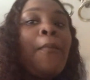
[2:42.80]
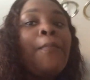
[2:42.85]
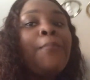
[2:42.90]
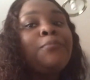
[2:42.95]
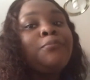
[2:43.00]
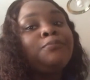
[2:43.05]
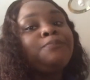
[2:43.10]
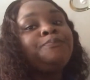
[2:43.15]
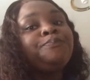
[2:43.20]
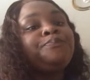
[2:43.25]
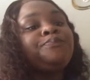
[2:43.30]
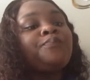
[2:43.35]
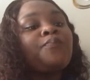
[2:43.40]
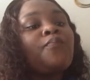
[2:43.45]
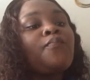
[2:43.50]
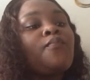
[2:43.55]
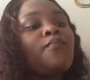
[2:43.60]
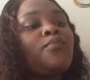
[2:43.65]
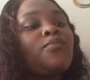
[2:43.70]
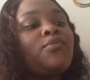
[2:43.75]
So,
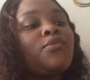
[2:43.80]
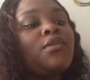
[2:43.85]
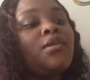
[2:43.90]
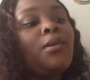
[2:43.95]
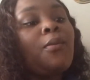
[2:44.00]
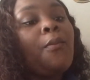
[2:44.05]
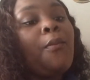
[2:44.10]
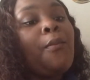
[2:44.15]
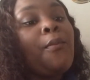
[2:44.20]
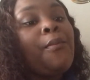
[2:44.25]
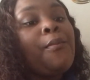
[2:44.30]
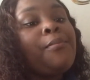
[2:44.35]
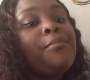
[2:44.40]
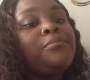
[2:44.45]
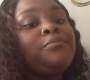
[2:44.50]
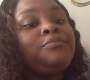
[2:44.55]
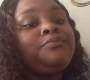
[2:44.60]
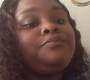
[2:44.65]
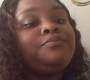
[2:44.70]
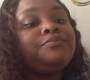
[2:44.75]
anyways.
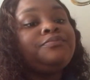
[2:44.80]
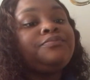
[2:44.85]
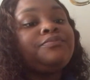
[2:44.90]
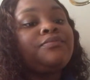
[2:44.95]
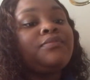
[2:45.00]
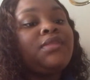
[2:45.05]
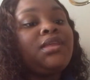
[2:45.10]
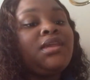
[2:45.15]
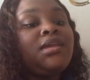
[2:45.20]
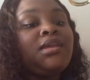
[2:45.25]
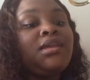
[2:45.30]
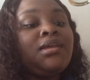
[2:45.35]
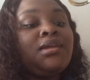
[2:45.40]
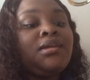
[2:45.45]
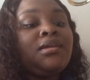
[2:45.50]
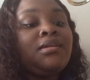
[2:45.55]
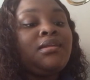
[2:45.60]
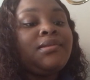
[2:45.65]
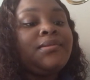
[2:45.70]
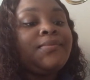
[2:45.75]

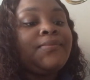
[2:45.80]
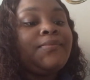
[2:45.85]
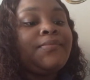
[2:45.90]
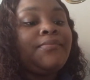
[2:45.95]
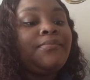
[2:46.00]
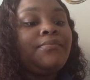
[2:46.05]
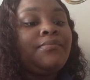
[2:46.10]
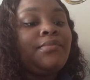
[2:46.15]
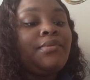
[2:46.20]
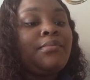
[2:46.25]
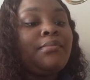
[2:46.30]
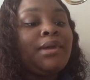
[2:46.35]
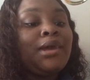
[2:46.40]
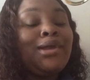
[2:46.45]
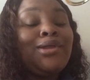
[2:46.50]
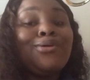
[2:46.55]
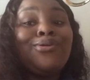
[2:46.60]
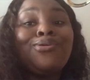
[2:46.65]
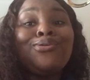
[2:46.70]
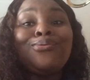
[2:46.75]
And I'm about to get
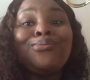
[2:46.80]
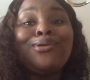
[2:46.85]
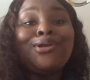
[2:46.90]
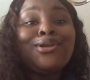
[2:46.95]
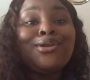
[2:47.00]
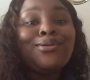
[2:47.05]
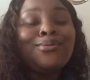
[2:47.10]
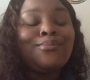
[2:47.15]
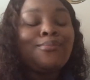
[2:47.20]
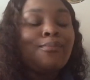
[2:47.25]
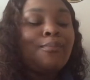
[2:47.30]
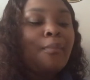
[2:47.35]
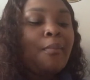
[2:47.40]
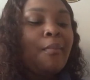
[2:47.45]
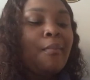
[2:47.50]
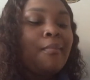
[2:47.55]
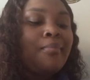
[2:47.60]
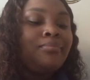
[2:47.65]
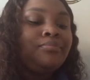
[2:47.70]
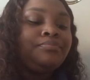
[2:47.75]
my daughter dressed
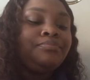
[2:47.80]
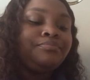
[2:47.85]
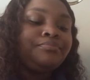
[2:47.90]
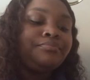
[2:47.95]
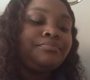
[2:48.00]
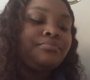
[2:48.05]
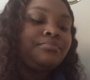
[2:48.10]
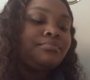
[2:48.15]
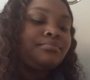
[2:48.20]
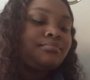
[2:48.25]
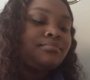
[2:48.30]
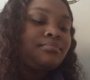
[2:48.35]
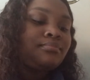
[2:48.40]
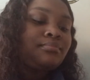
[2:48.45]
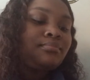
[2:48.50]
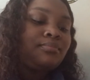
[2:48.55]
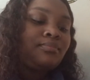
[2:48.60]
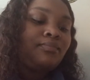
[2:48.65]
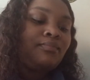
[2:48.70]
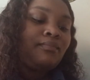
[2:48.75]
and I
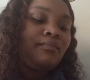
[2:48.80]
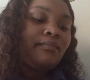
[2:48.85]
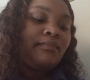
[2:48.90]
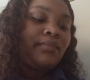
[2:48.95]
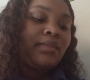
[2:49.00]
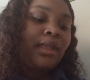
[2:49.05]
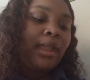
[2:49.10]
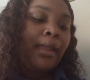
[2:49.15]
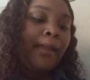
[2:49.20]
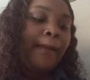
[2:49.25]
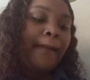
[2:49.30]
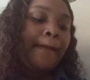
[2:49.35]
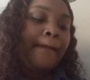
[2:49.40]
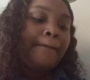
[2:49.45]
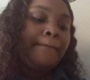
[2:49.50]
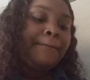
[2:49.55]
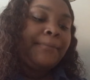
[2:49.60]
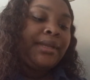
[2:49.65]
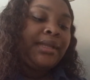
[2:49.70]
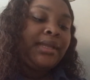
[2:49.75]
will see y'all.
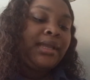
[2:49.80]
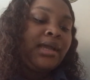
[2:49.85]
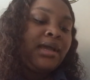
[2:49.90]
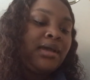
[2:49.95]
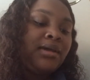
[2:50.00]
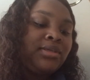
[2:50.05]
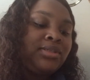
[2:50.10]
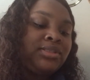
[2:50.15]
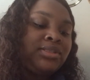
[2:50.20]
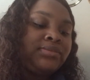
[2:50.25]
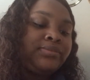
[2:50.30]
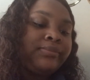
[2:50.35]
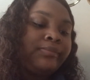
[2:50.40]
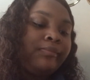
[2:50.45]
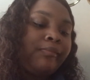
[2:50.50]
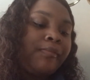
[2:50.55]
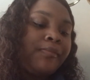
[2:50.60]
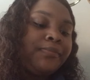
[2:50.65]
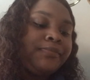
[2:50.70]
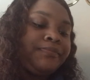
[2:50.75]
But y'all, I
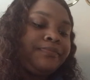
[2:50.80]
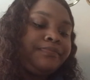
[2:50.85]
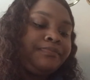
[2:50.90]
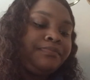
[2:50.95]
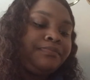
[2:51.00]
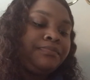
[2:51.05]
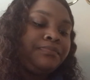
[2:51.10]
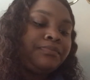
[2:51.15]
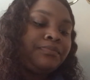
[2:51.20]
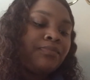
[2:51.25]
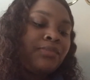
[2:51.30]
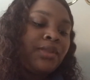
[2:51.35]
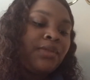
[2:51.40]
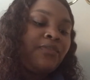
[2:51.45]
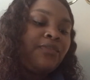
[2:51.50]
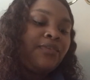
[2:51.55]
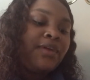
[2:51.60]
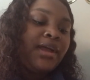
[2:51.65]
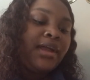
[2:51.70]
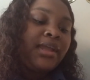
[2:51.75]
finished getting her
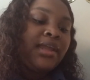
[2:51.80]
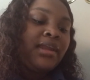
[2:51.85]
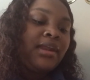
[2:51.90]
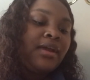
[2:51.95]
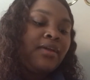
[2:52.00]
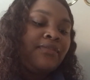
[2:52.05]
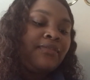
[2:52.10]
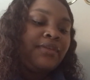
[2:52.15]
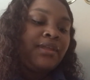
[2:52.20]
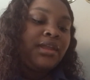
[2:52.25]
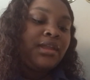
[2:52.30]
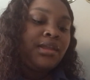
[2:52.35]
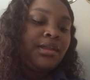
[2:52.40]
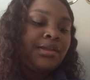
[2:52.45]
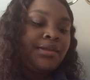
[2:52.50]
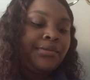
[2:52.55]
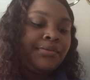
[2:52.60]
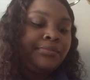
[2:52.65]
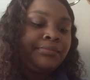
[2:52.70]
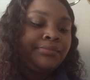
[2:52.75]
Before I get off of
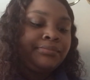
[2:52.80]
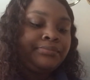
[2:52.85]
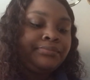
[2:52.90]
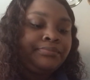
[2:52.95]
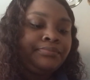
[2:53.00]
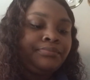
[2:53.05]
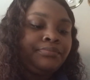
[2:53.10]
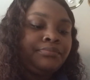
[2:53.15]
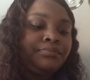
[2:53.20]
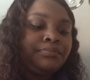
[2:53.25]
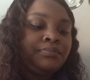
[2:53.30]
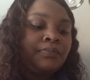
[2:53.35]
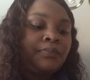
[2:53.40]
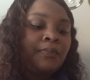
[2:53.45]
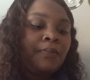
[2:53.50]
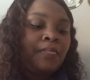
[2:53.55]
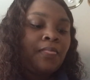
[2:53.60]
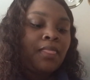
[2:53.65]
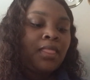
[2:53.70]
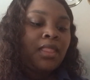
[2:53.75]
here,
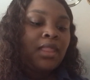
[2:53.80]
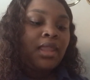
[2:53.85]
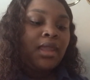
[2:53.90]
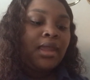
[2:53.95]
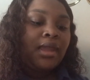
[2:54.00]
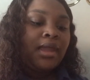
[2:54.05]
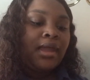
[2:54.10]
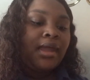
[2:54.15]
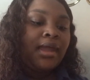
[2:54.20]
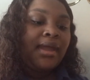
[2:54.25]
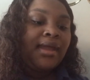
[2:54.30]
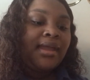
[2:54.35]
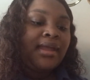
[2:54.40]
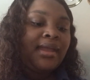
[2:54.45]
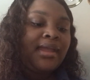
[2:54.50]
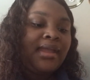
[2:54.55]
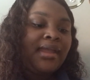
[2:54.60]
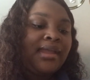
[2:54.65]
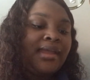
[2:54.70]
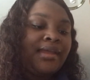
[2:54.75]
I
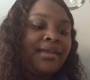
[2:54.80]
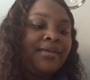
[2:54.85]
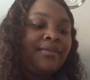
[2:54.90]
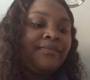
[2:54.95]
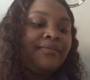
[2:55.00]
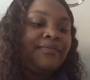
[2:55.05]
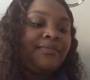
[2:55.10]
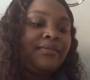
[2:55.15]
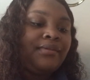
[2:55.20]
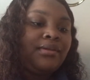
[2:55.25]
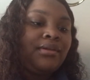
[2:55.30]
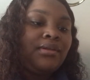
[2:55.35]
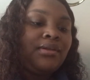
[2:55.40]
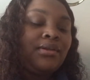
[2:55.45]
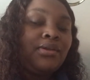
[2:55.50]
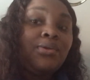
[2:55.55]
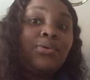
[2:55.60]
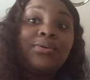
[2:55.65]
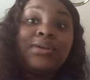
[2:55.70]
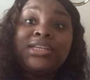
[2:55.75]
have
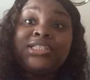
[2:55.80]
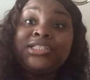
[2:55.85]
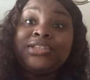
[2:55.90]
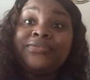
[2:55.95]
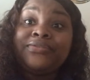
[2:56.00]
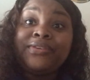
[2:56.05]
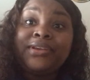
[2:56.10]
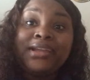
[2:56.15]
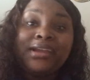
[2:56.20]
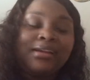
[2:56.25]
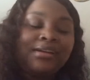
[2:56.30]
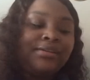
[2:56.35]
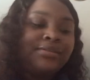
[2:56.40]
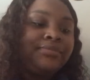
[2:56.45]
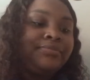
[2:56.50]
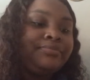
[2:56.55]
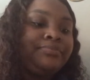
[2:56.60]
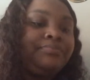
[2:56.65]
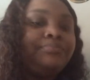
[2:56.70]
a question for y'all.